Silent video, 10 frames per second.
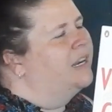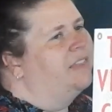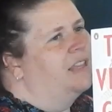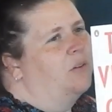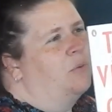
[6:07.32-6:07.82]
I
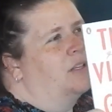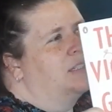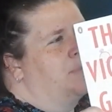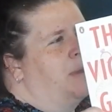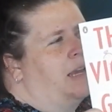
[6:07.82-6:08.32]
think was
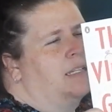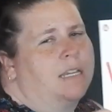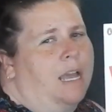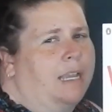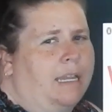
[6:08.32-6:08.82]
about
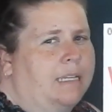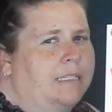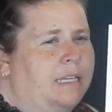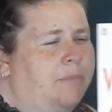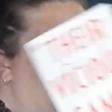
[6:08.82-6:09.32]
dark
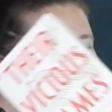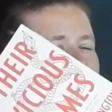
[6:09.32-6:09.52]
academia